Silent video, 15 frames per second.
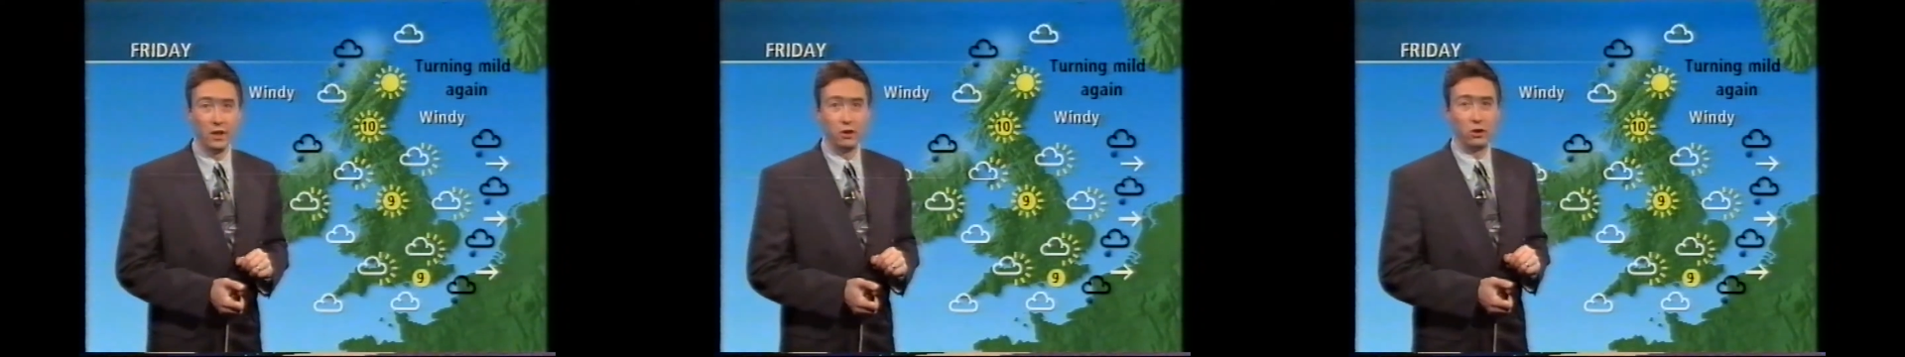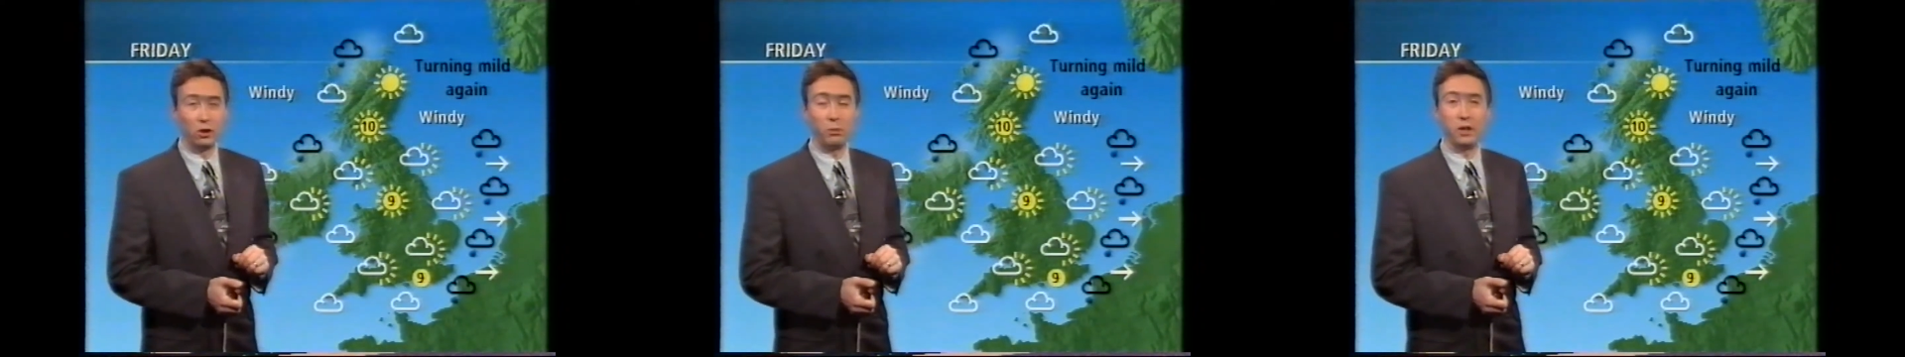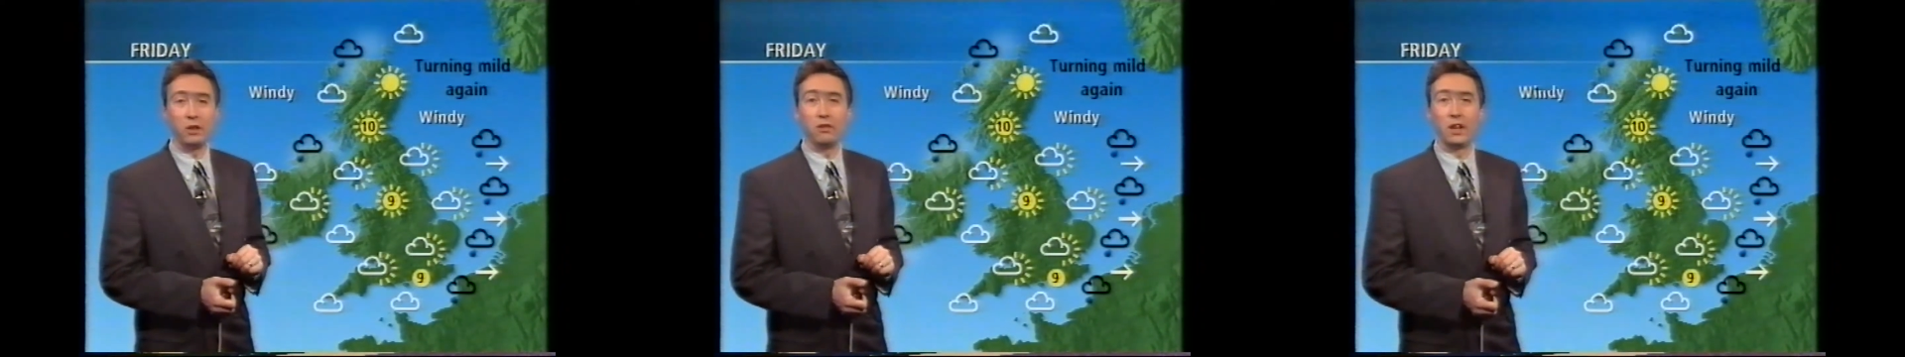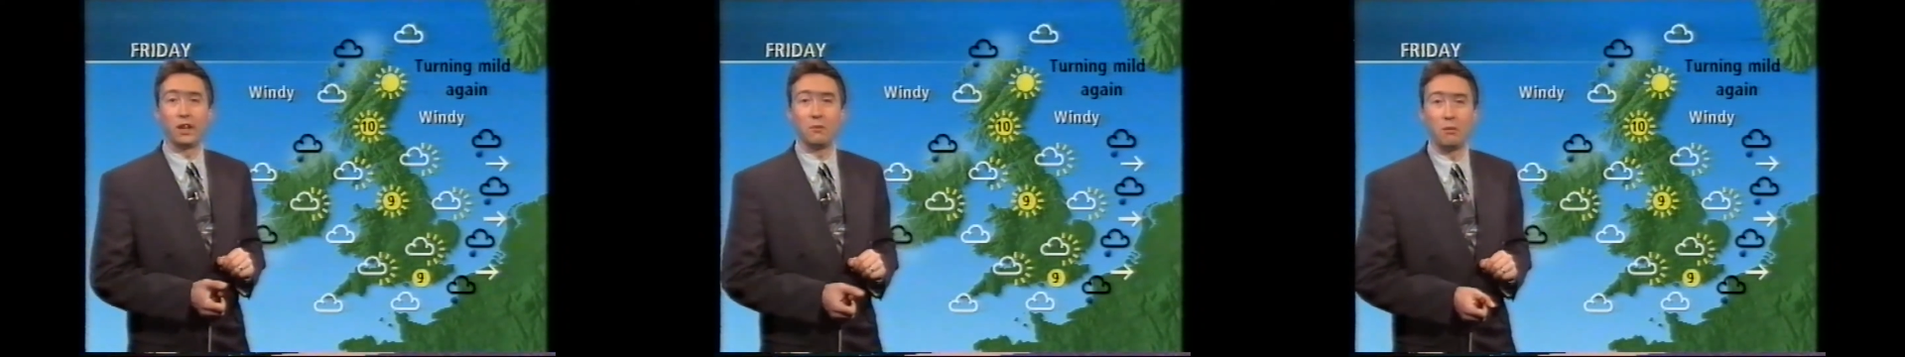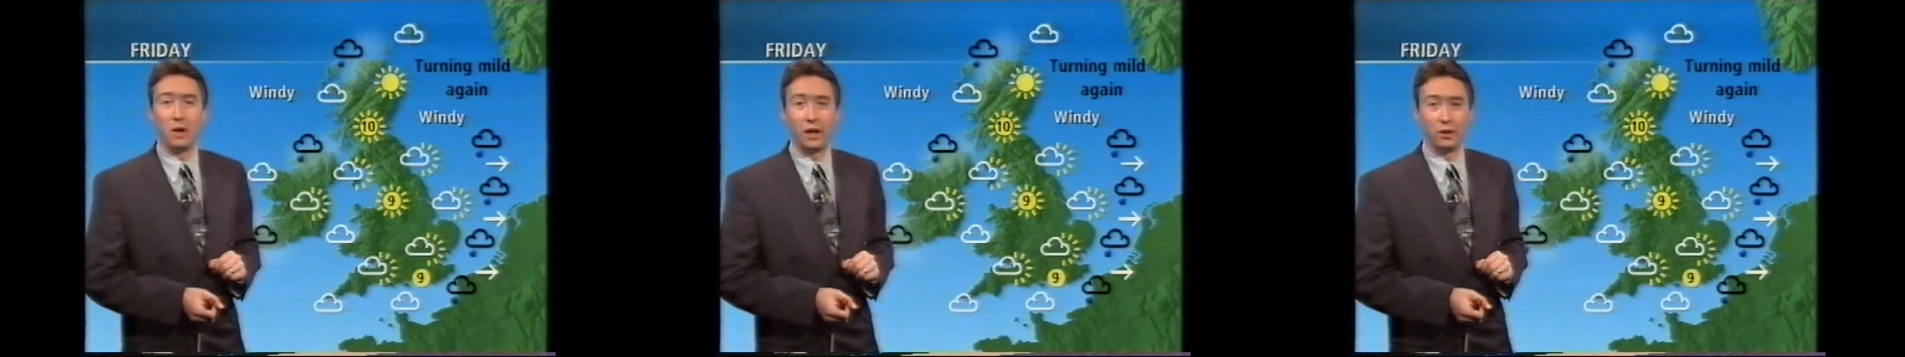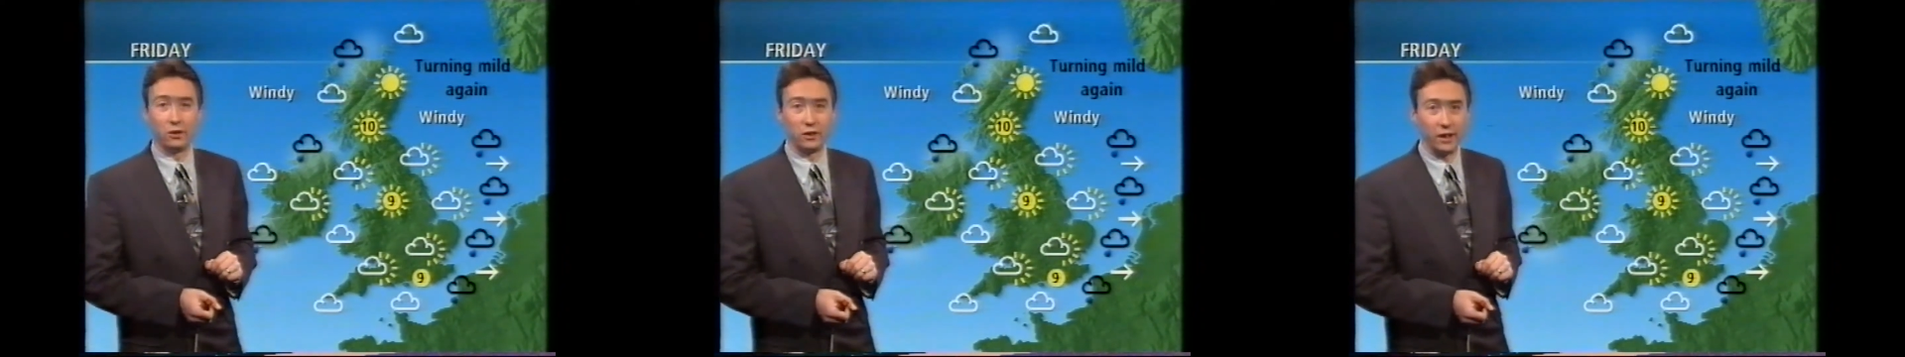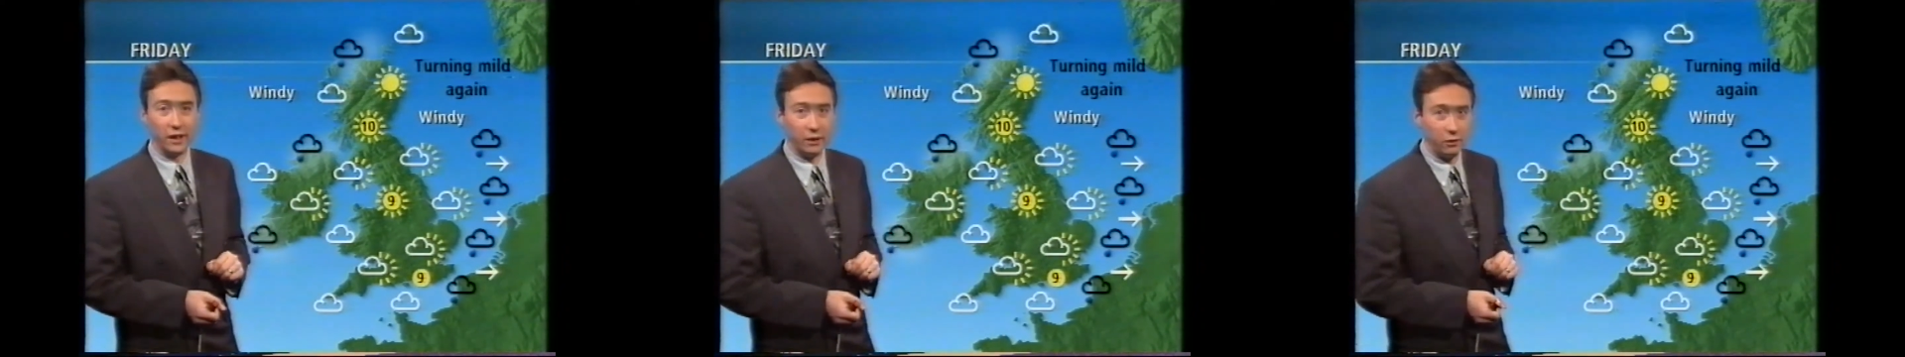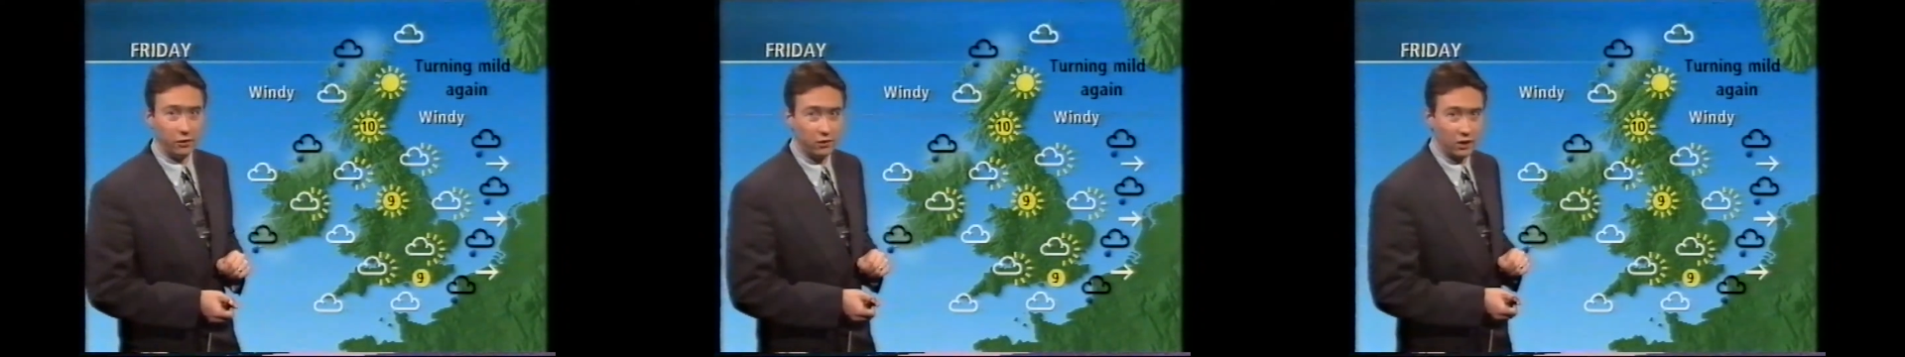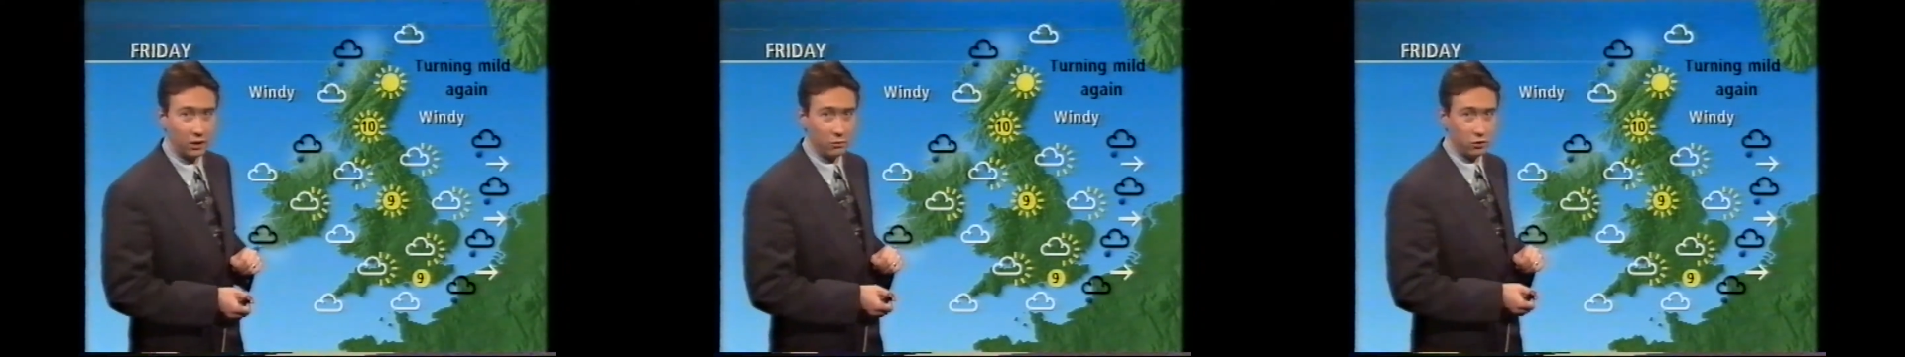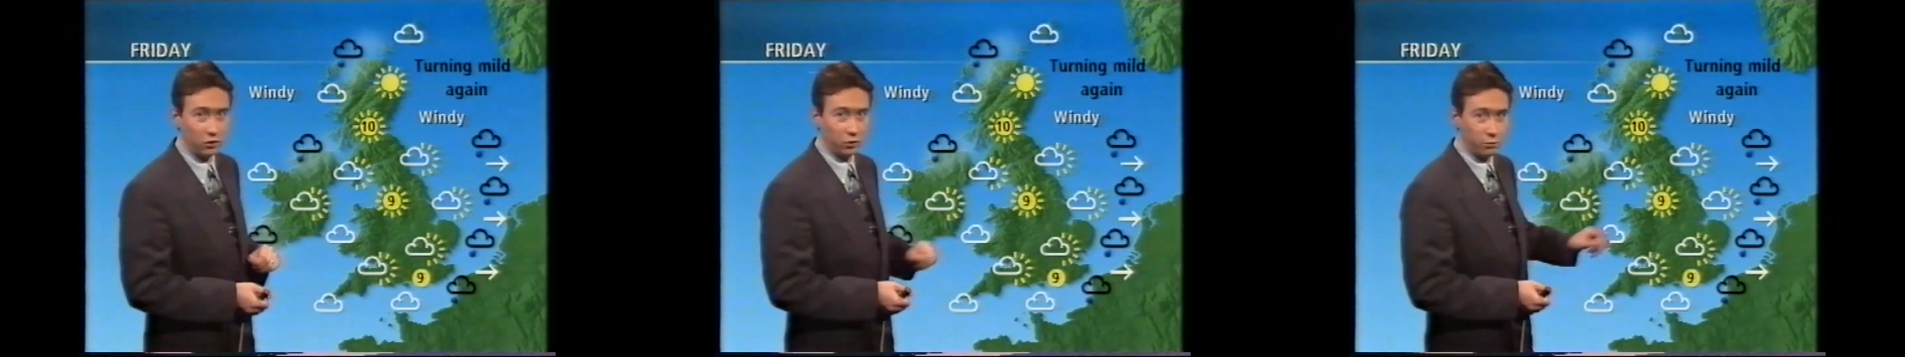So it'll be a rather mild day with
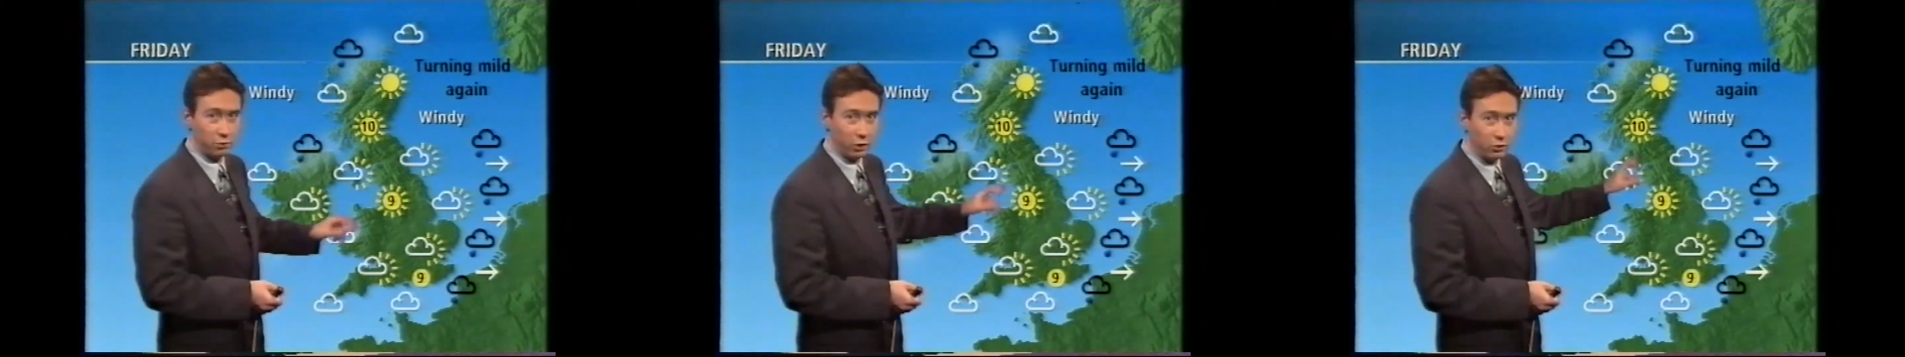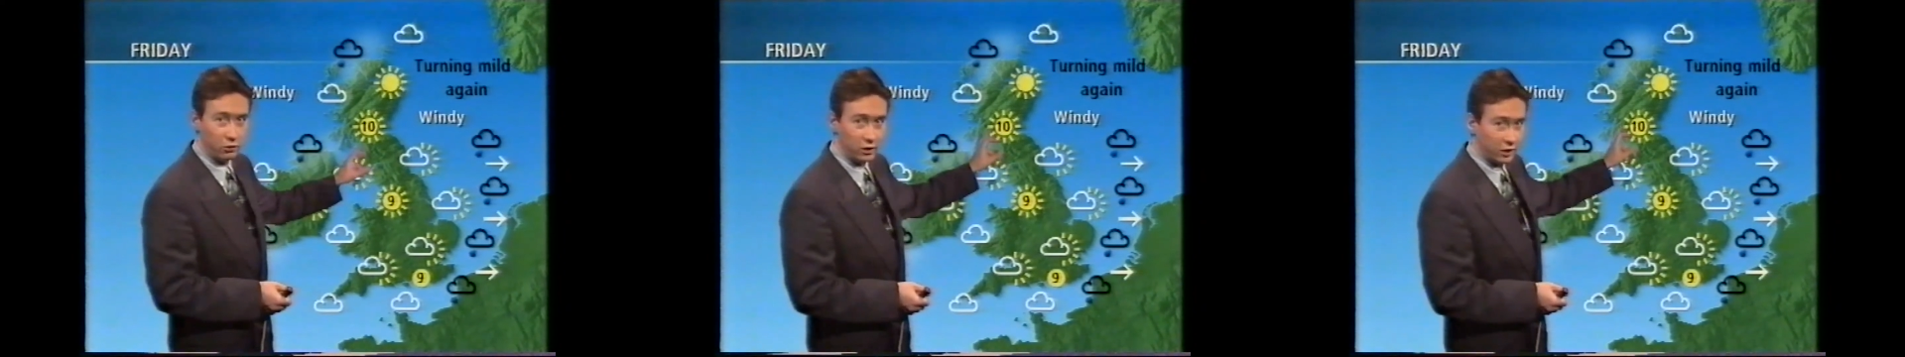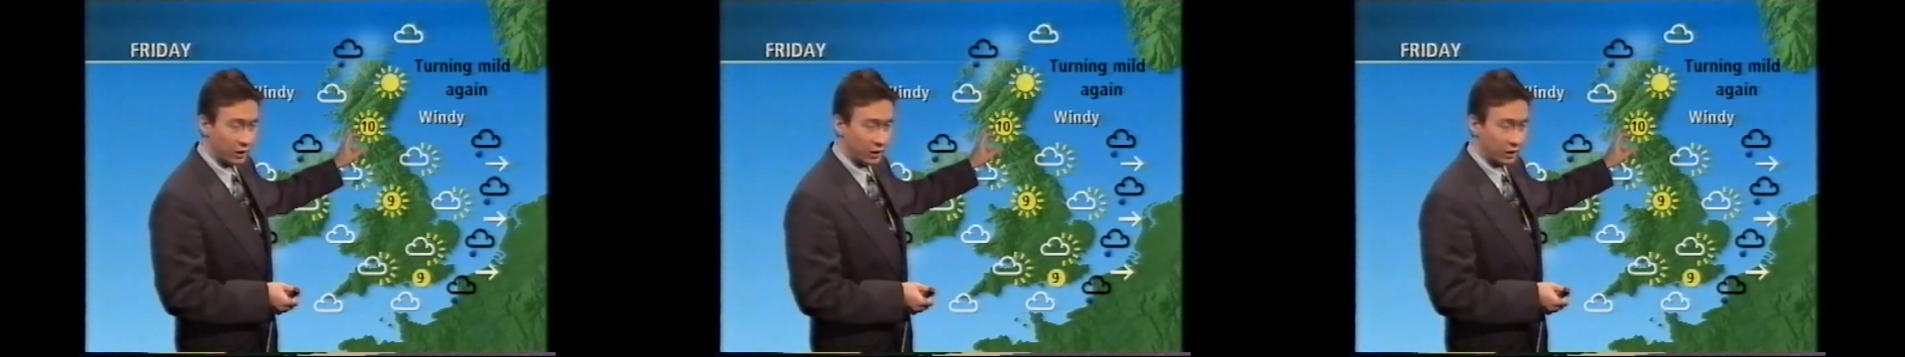temperatures approaching